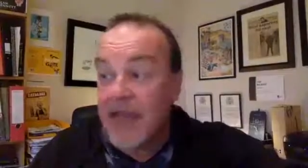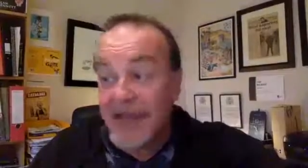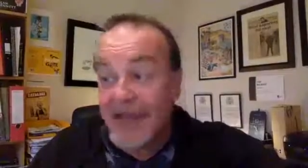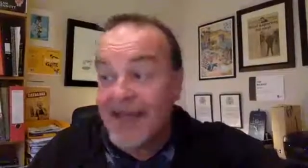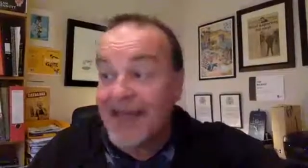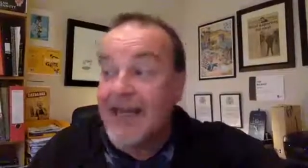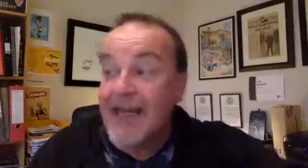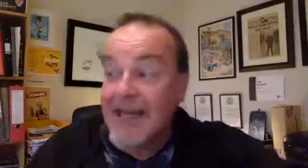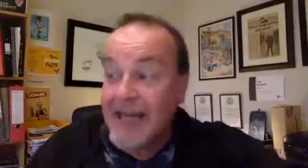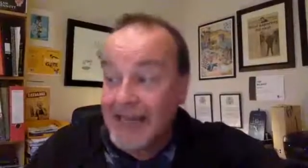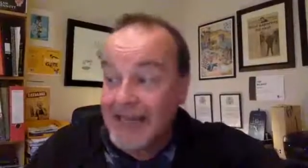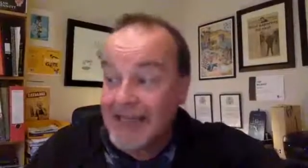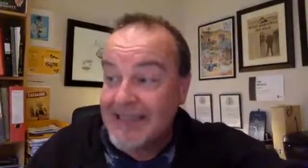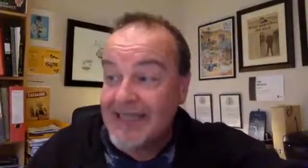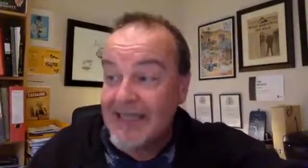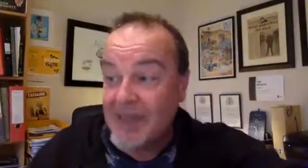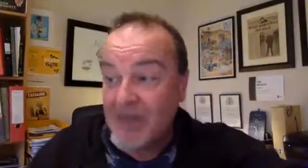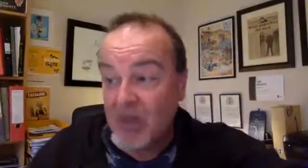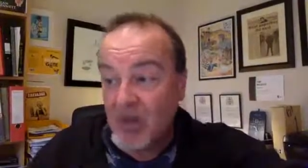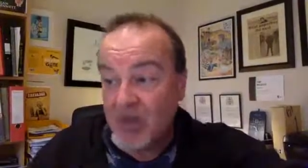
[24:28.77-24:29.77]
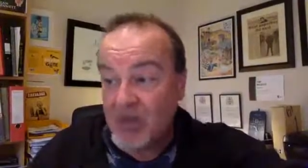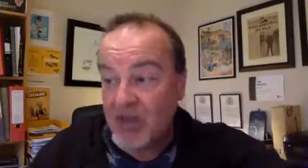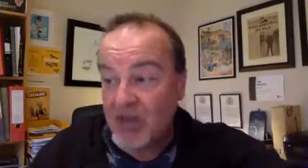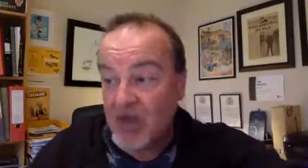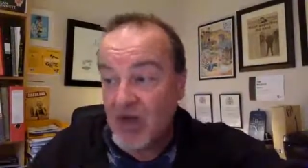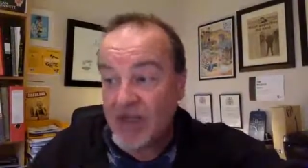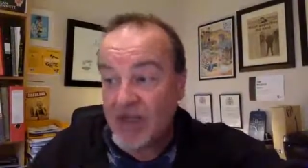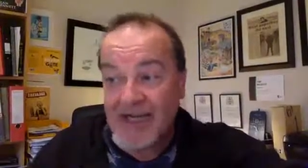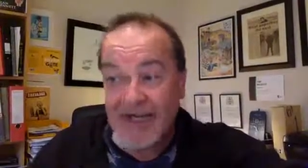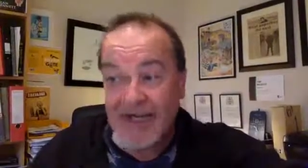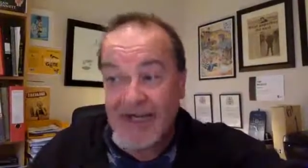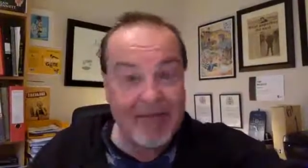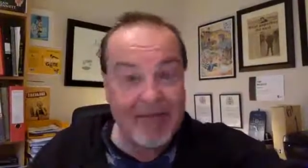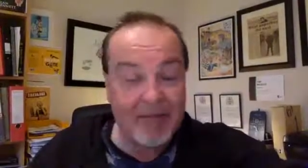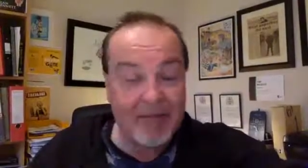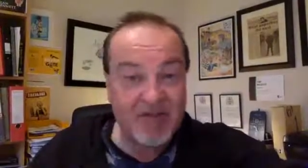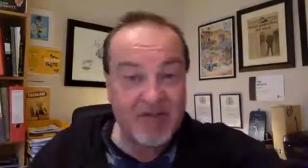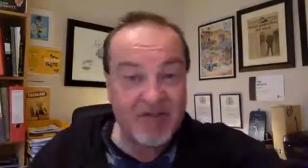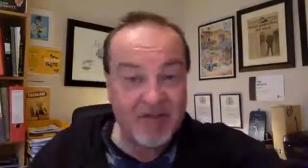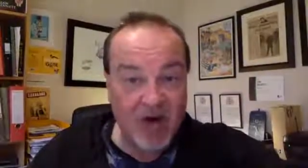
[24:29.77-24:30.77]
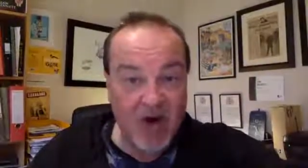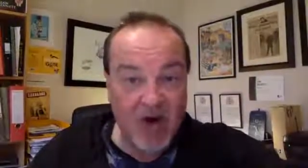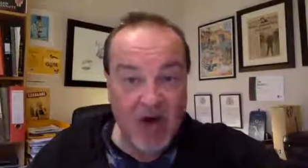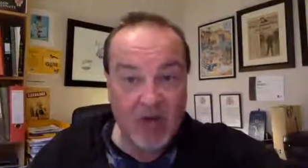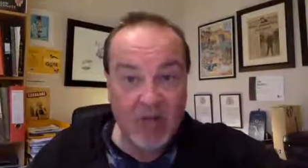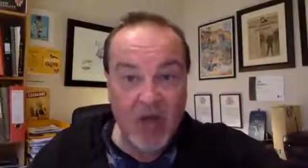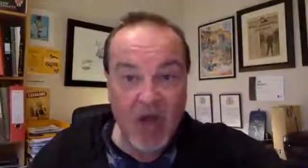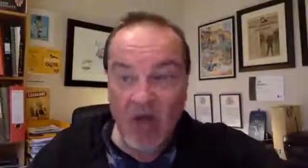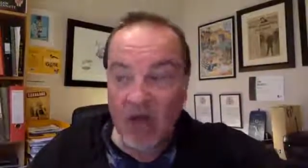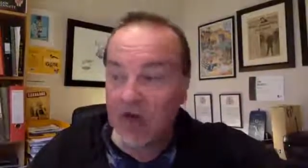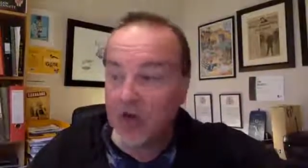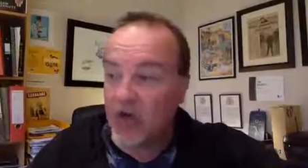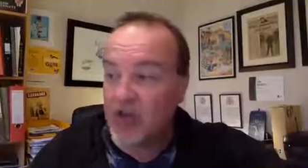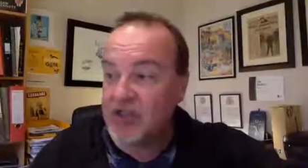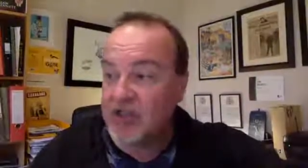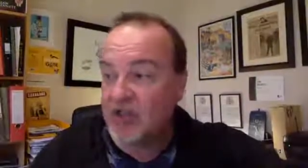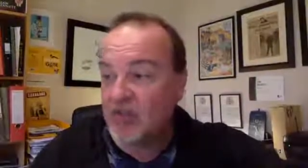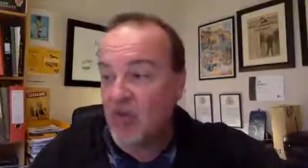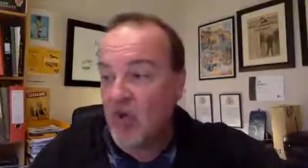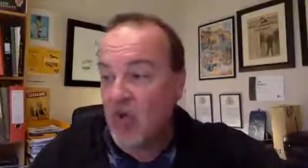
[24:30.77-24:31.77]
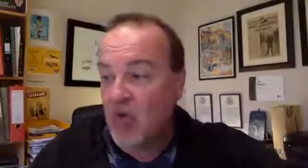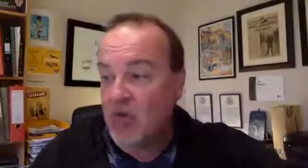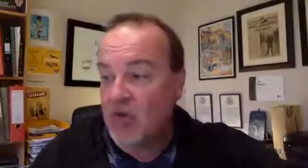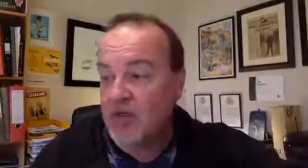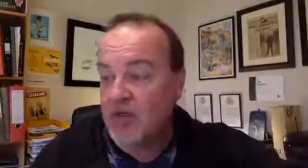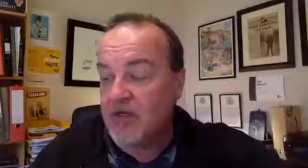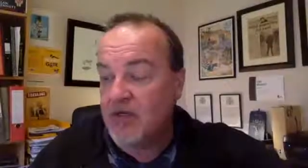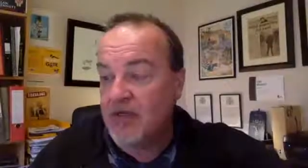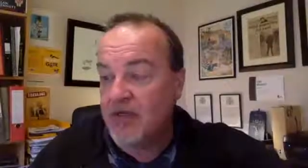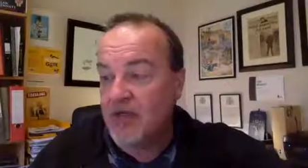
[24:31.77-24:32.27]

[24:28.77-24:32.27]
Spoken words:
Then Leslie pointed out a neighbour's farm across the road.